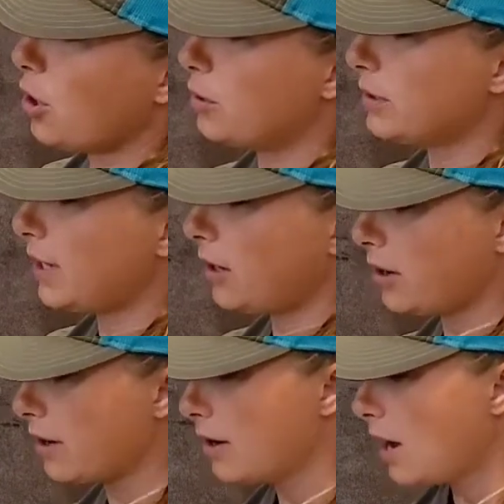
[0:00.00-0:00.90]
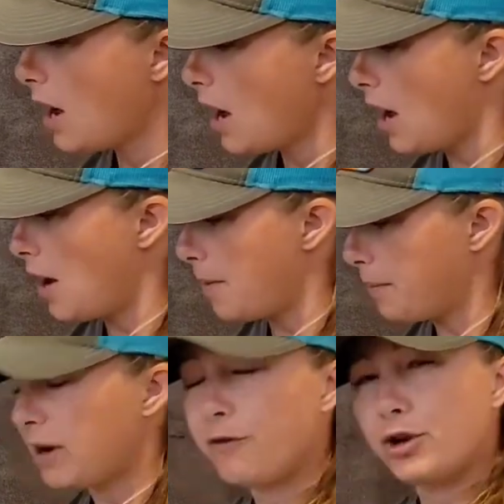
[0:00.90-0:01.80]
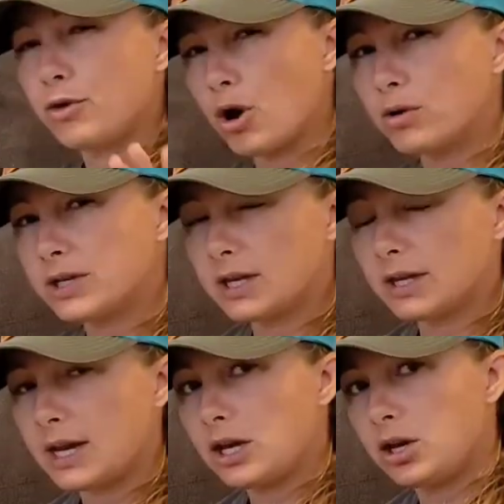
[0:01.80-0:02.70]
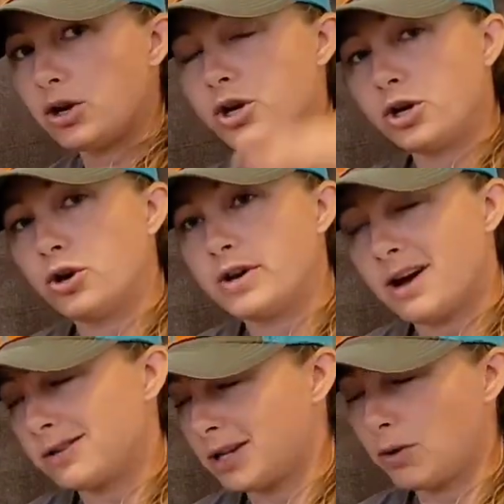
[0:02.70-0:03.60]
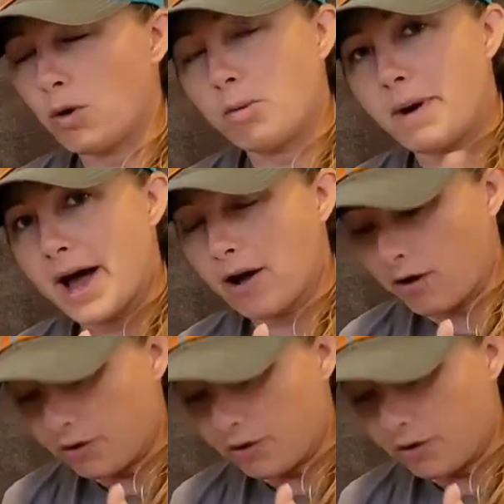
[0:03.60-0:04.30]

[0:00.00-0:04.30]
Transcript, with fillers: hose here. Um, but if you go to the link, you know, you can go down to the whole buy